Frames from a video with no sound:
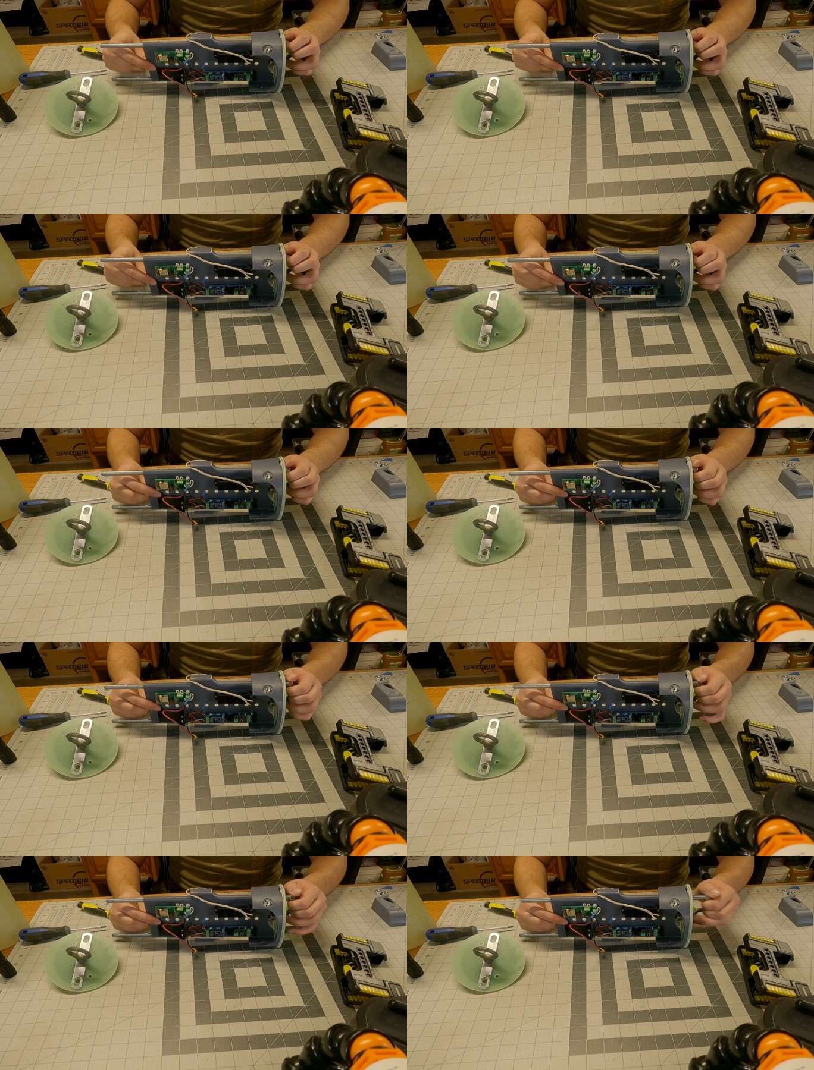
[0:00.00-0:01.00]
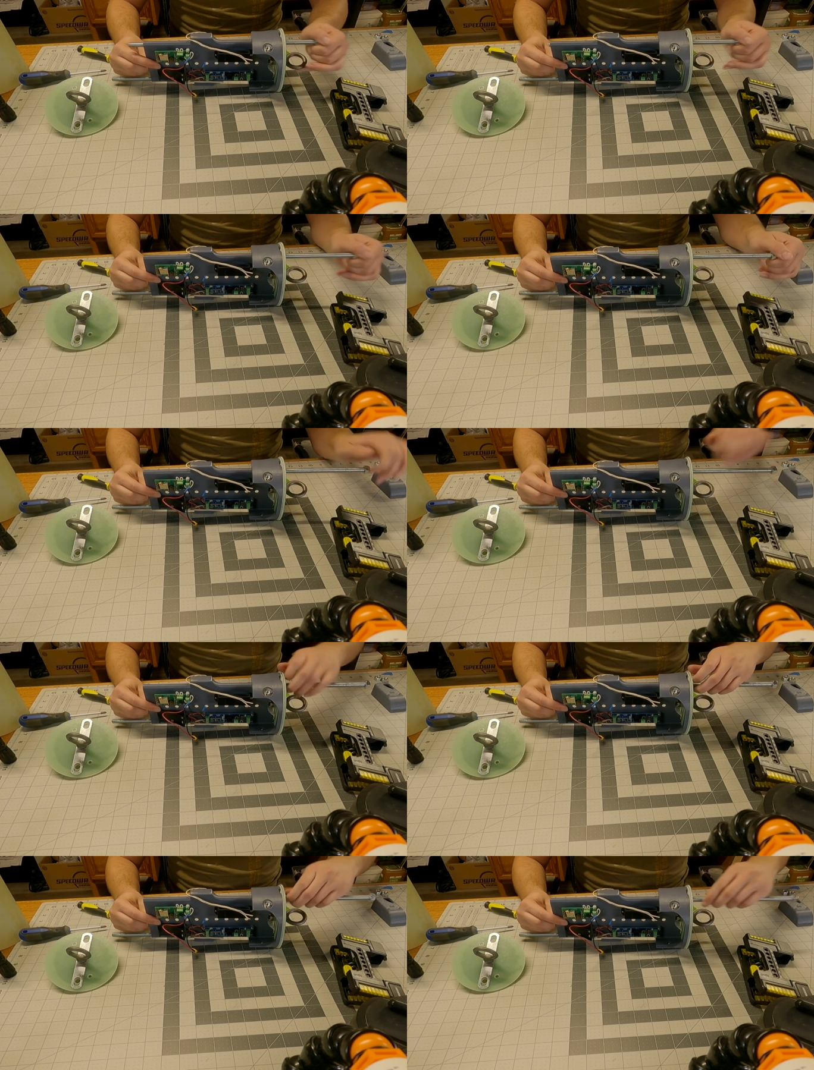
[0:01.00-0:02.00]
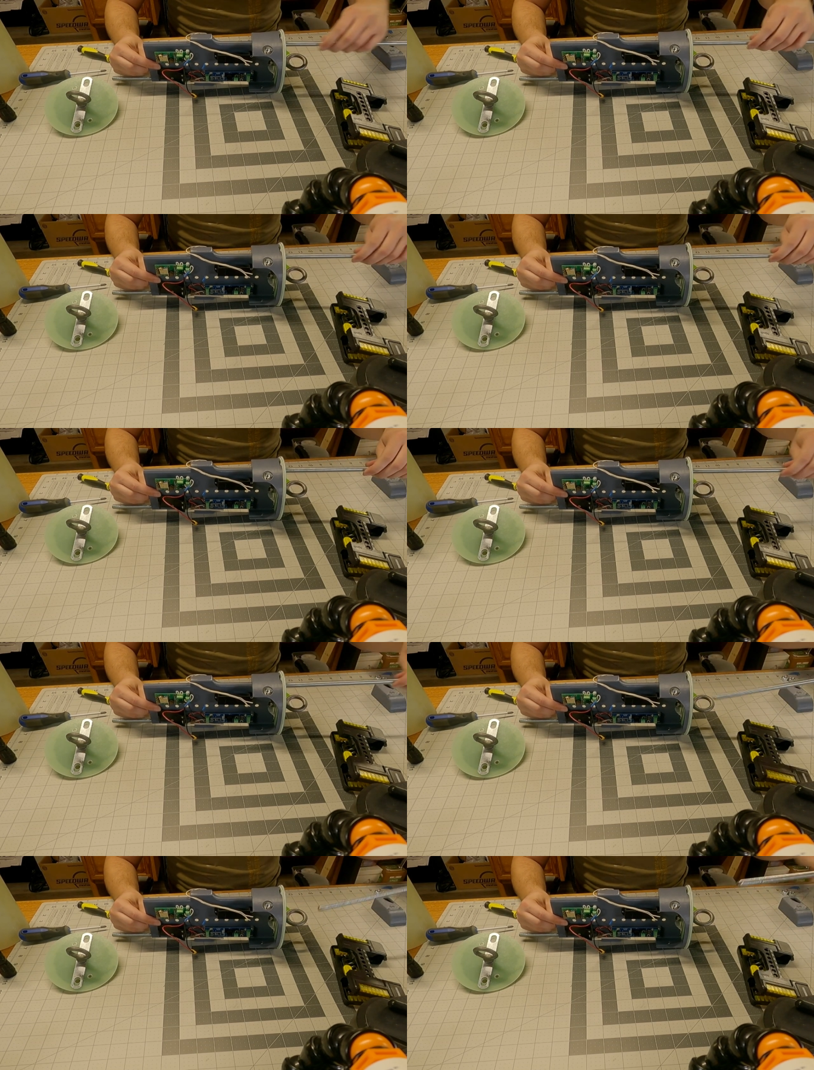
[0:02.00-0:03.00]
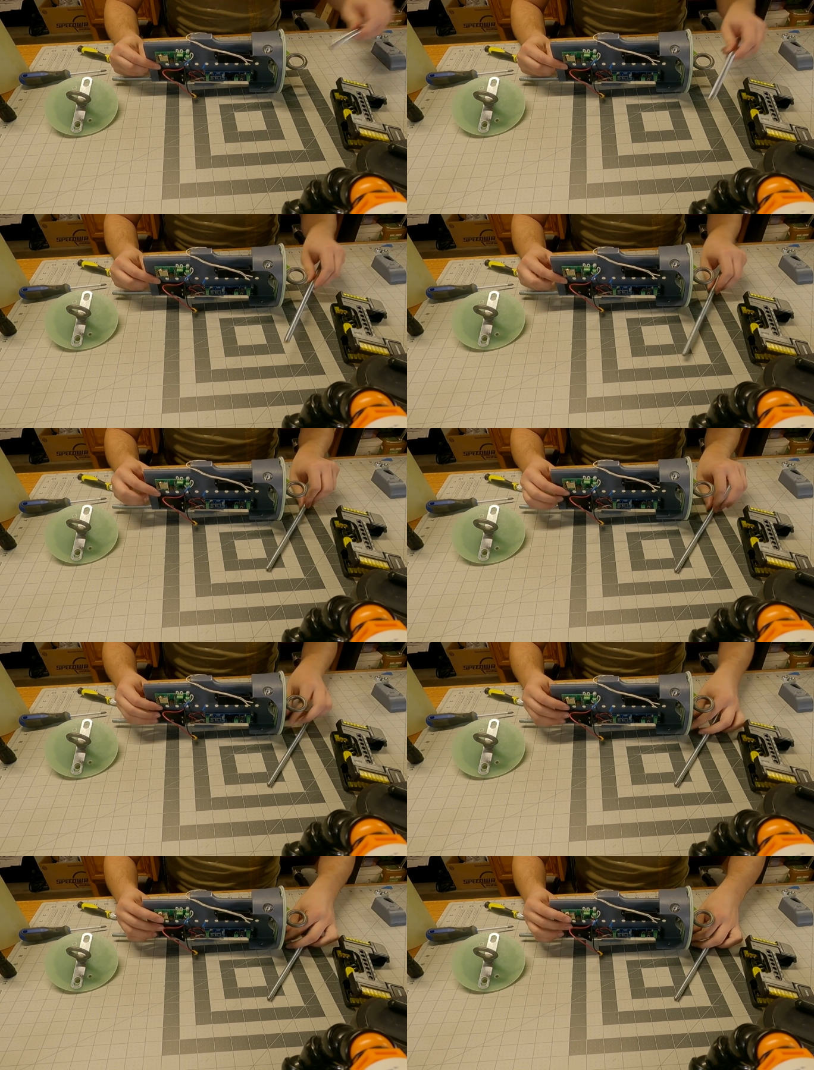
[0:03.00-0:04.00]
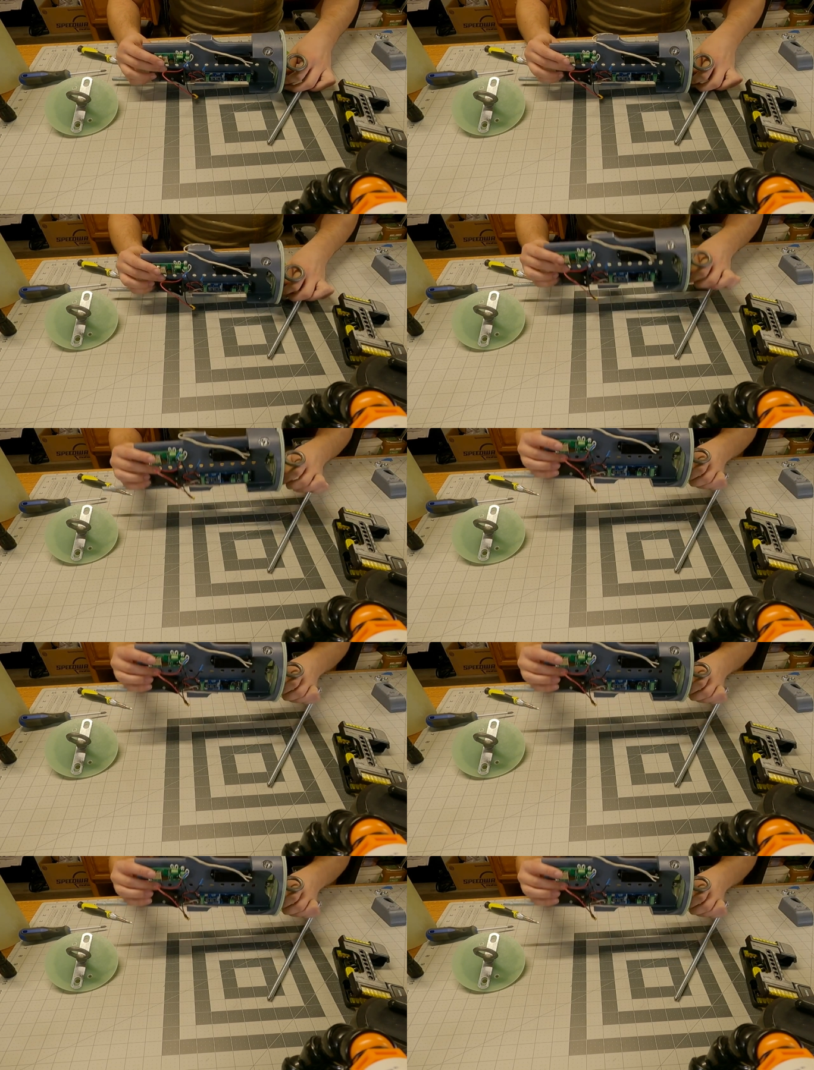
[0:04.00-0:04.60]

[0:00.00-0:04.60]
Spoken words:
Nobody's mouth can be seen.